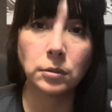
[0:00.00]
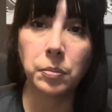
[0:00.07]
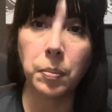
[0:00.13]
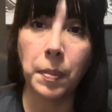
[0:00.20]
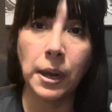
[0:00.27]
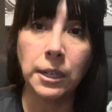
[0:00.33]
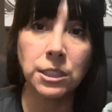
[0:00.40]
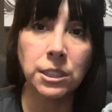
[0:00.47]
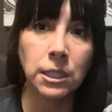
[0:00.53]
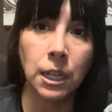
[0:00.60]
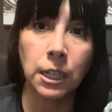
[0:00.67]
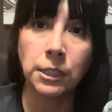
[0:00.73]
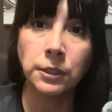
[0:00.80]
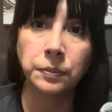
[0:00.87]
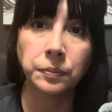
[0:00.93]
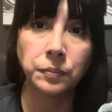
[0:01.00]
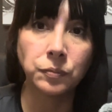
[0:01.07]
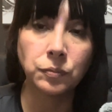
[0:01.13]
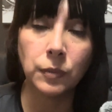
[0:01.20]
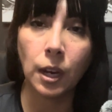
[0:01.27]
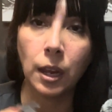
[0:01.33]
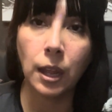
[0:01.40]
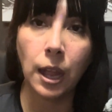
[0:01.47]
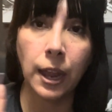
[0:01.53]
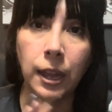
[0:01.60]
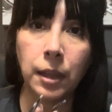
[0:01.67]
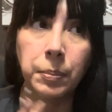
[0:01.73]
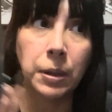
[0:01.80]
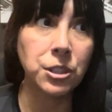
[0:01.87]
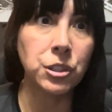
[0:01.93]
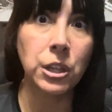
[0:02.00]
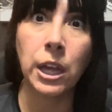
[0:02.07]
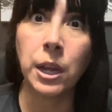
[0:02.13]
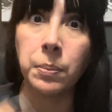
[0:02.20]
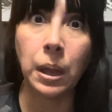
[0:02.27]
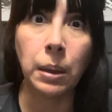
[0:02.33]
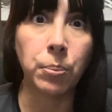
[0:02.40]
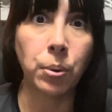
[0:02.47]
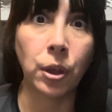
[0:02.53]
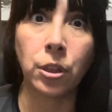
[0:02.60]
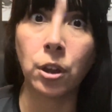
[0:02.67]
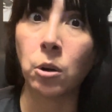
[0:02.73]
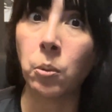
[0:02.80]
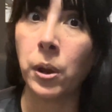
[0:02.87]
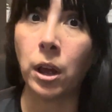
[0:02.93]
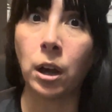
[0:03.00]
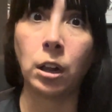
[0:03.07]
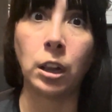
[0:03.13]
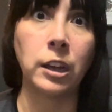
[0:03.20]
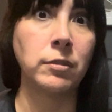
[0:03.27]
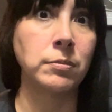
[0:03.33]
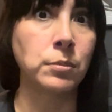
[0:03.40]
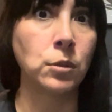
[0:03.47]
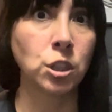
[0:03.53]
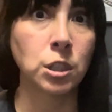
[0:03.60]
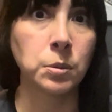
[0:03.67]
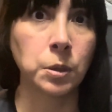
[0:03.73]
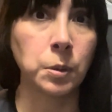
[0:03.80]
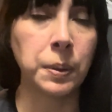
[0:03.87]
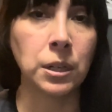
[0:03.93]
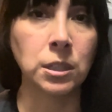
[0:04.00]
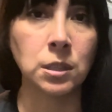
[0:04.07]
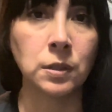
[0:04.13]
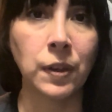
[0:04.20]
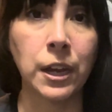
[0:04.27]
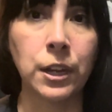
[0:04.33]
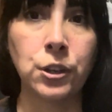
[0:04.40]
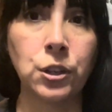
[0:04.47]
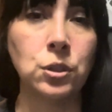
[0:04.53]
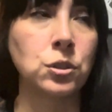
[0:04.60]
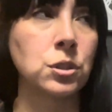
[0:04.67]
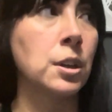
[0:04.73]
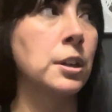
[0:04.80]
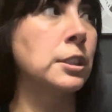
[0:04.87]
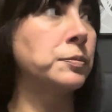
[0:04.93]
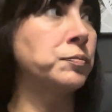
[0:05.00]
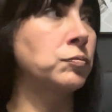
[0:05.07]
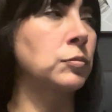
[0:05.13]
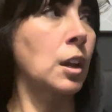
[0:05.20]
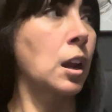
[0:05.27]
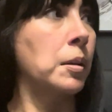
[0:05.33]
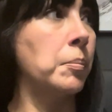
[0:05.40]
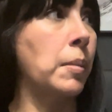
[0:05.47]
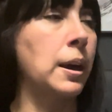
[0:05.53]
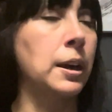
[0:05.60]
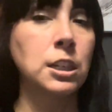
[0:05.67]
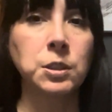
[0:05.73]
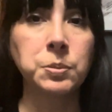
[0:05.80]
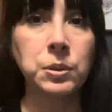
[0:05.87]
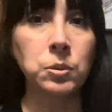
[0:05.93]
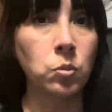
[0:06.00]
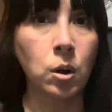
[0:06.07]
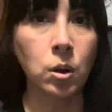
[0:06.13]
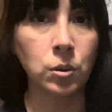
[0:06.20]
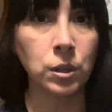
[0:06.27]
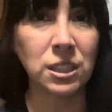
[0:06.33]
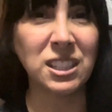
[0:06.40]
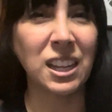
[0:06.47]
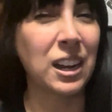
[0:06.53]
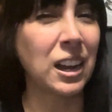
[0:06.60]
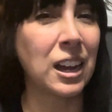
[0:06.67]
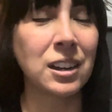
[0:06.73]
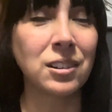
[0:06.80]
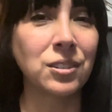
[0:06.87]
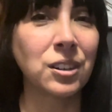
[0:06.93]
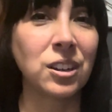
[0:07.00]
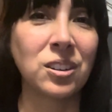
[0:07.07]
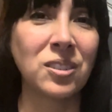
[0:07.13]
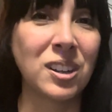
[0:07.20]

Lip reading: My son, my brother, we all have multiple pairs of Hey Dudes. My husband won't. He's like, I don't know.